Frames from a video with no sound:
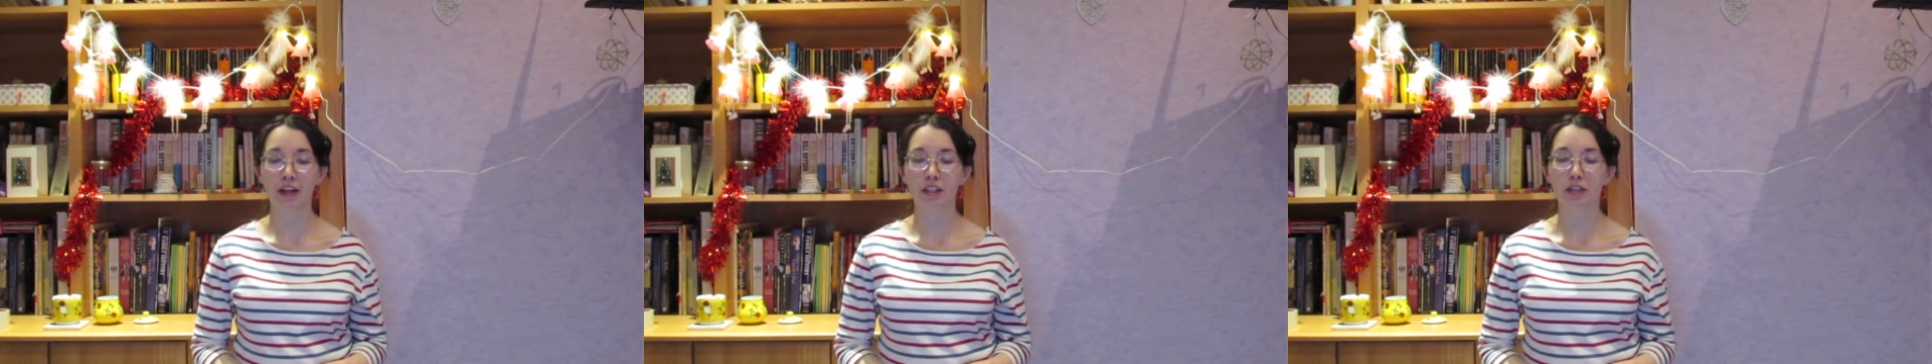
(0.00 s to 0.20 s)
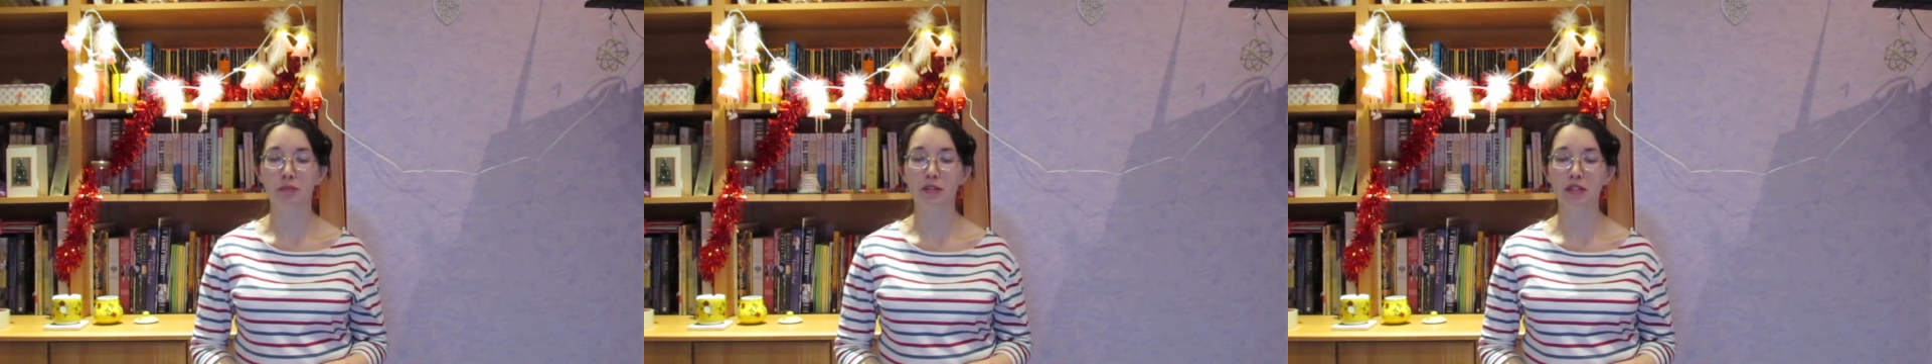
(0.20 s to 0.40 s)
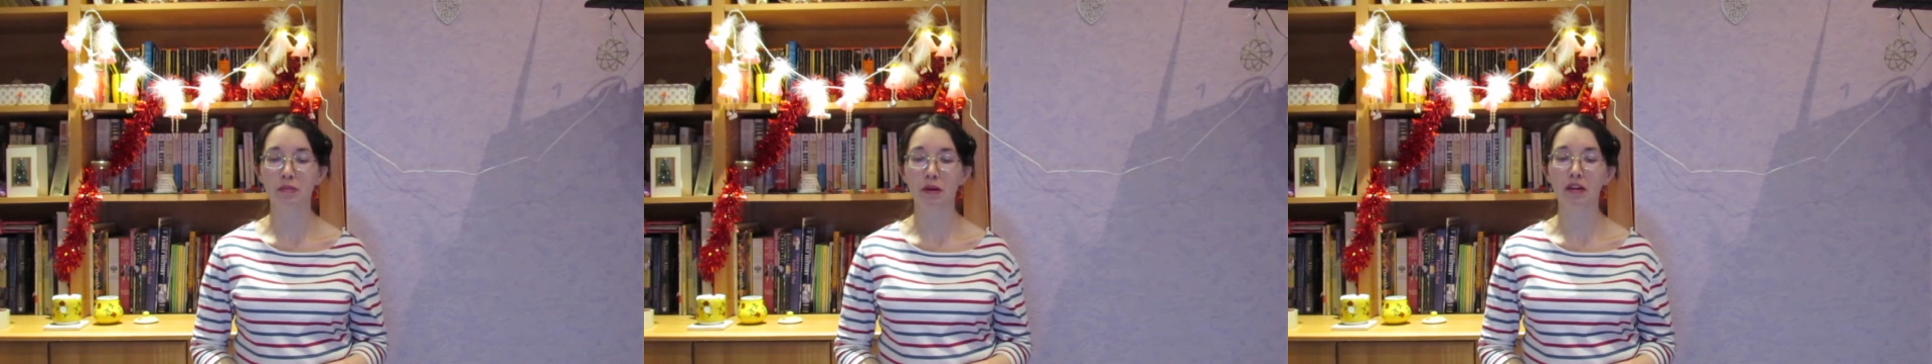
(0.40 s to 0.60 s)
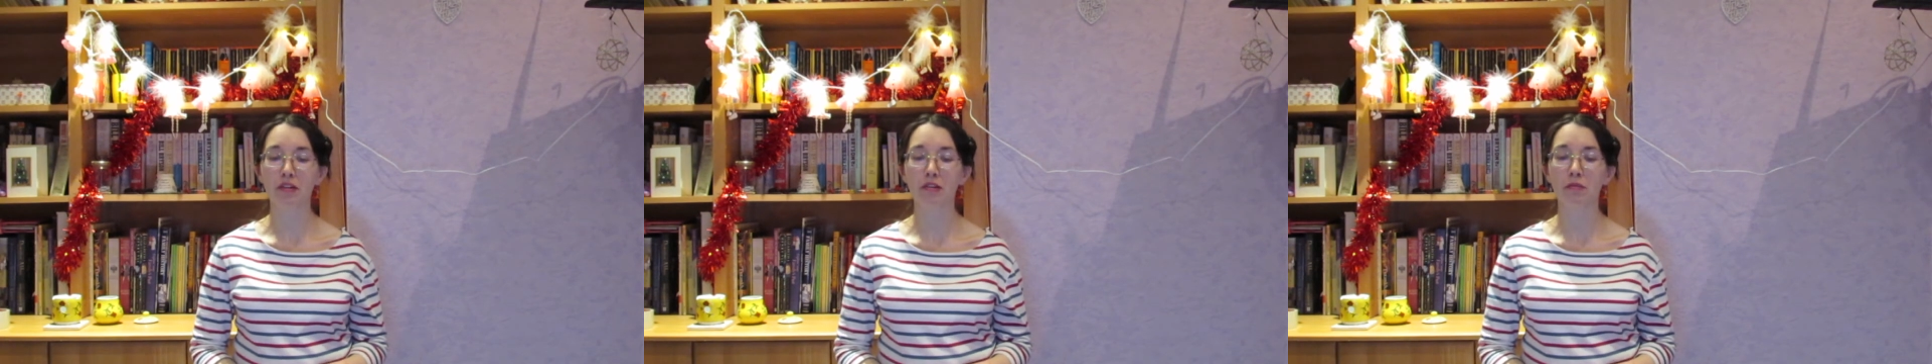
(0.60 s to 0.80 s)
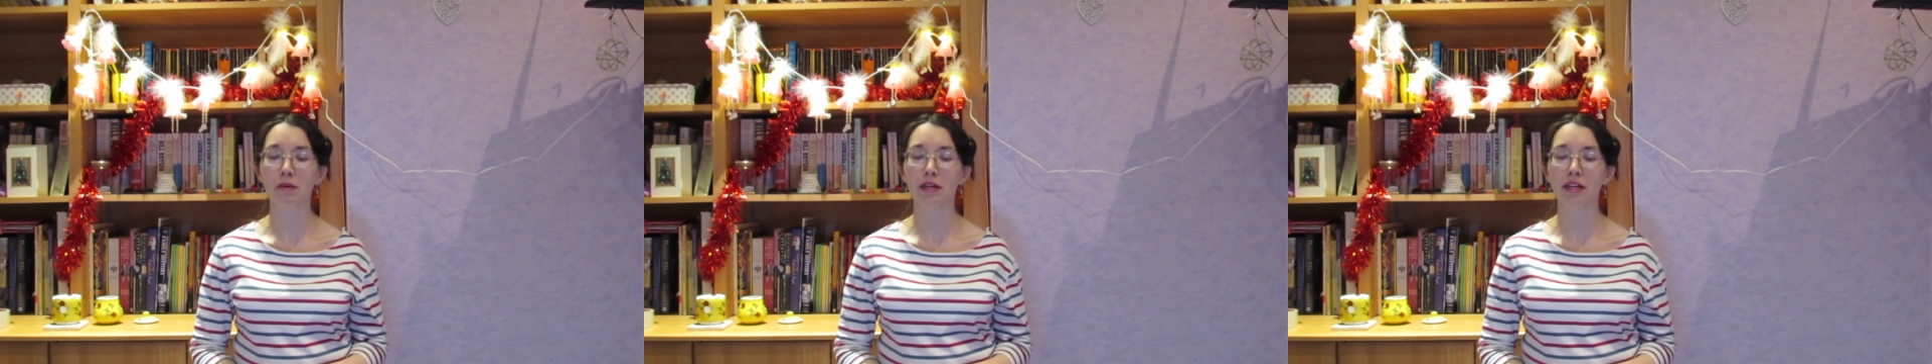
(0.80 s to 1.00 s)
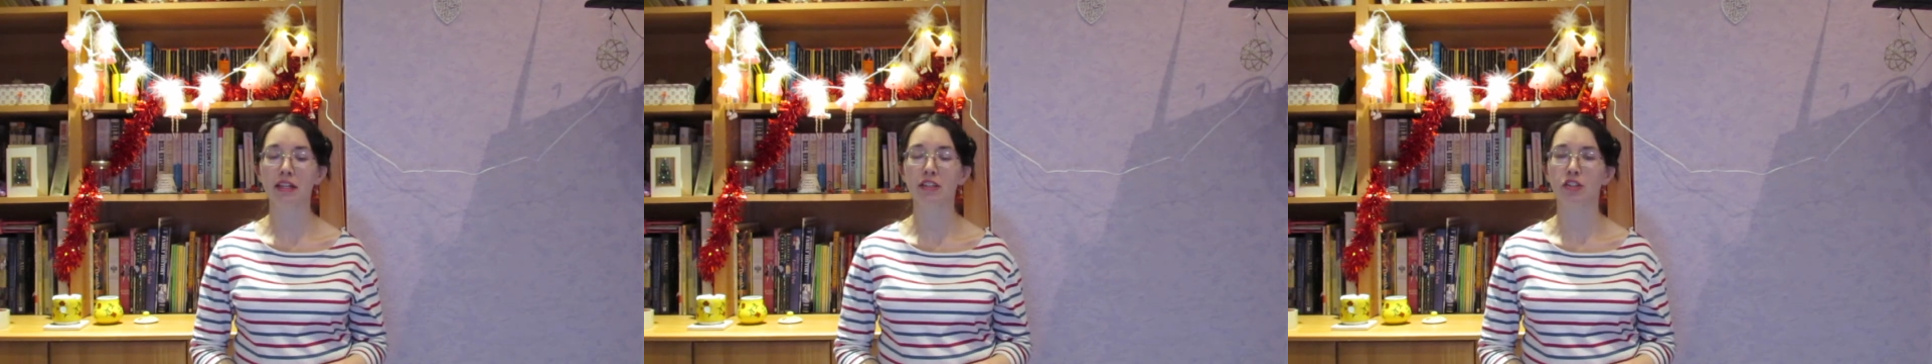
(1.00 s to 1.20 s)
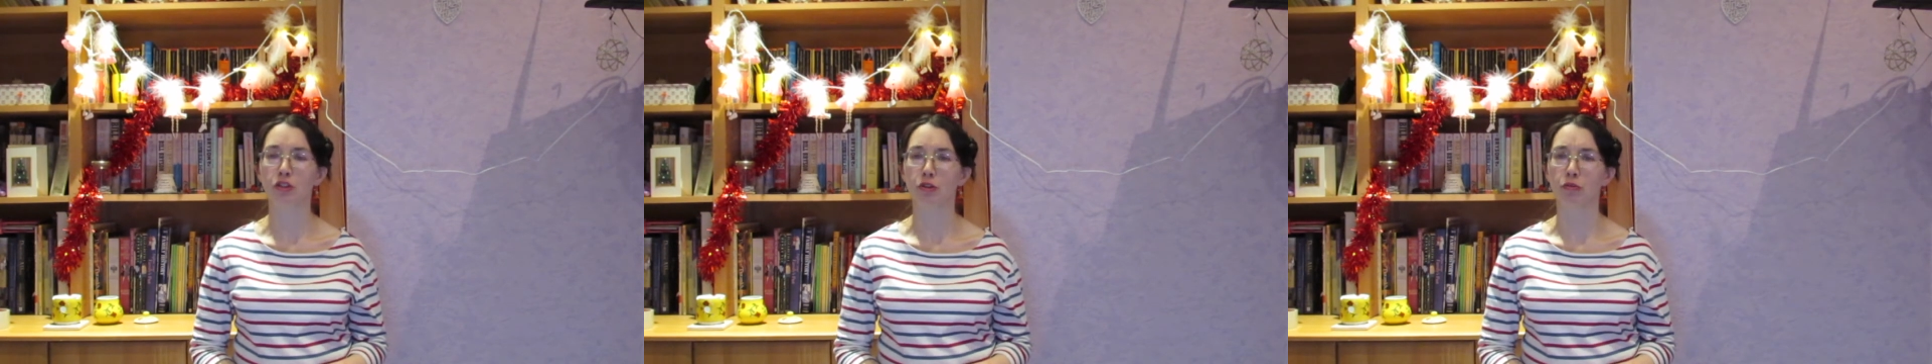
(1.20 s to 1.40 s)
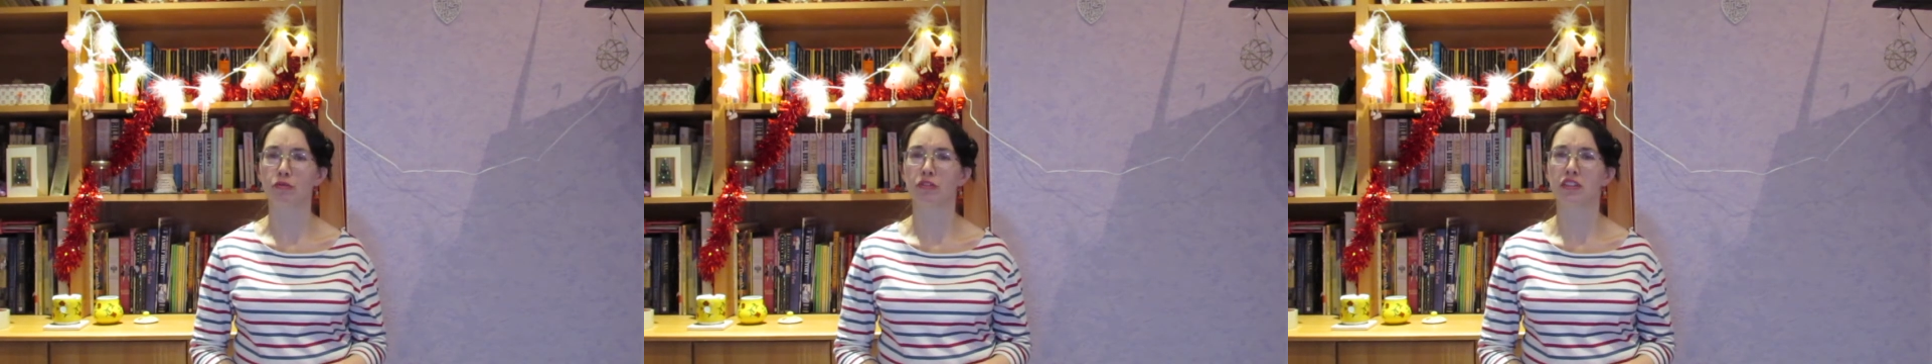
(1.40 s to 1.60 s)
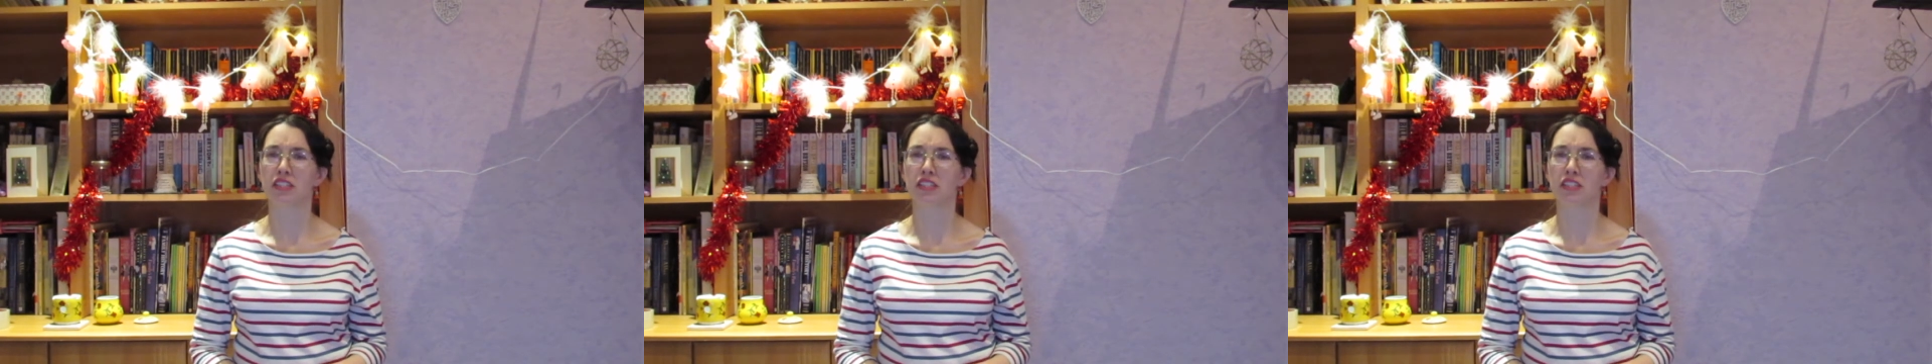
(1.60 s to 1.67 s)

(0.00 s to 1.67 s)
to be spent on making soup for the